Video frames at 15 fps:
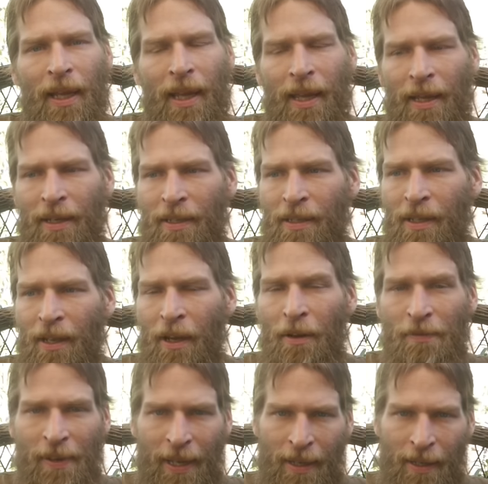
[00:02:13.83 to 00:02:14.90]
and
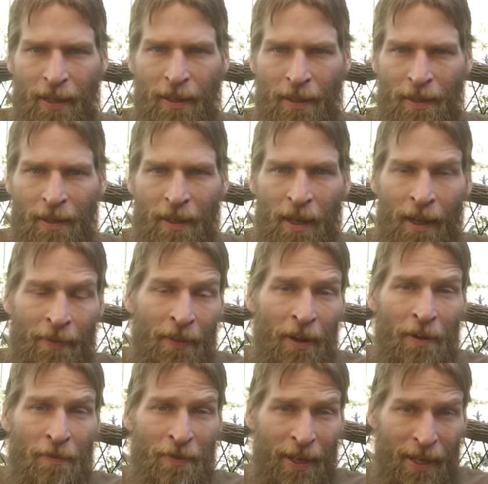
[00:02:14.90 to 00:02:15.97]
Havana. And the
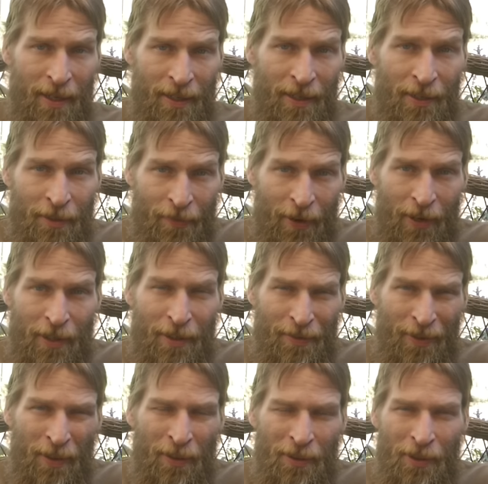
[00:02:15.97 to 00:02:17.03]
Havana is very
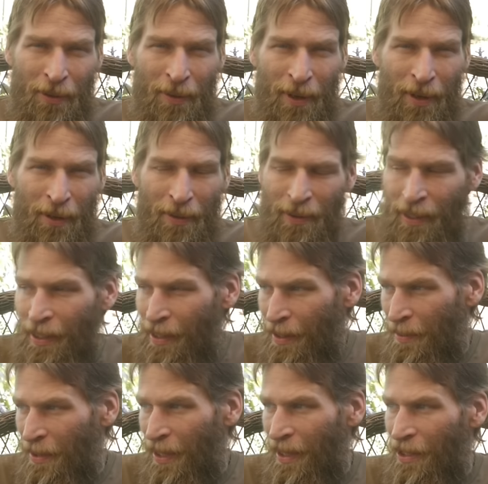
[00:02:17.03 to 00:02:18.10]
difficult to grow. It
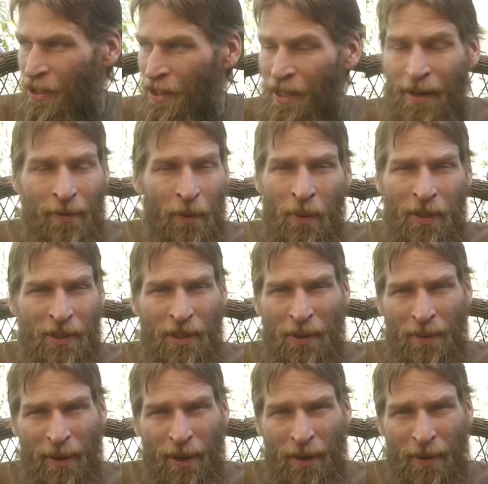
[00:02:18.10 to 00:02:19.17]
seems like it just never wants to
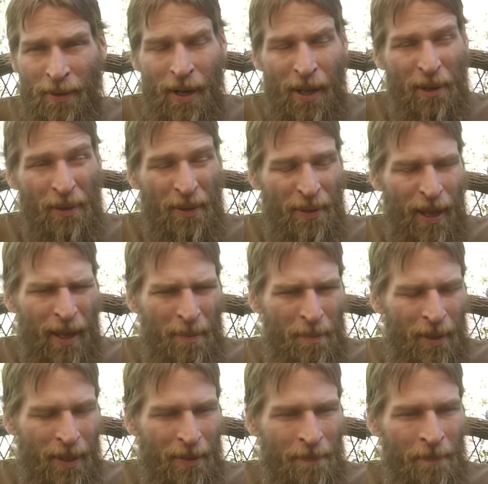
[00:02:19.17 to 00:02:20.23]
grow. And not only that,
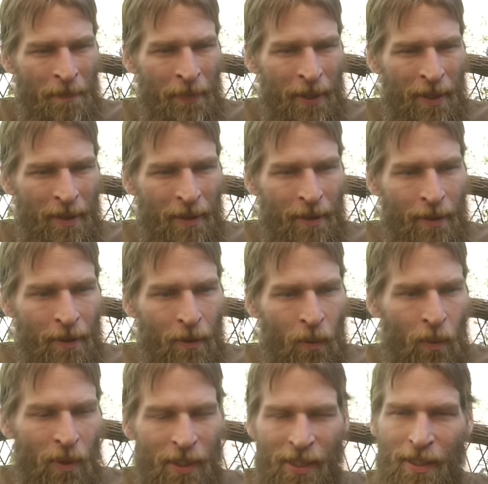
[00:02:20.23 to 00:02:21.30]
but
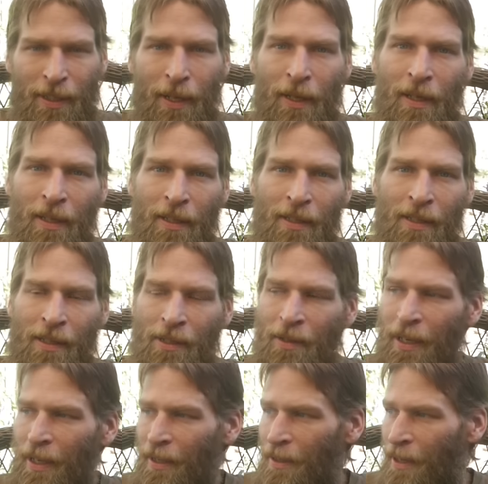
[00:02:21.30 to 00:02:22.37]
once it does, you
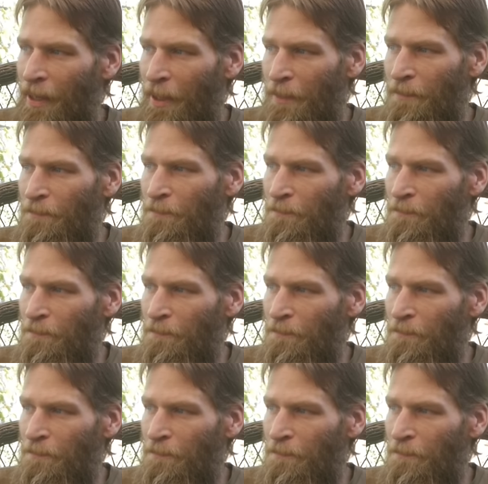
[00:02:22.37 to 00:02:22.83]
get um,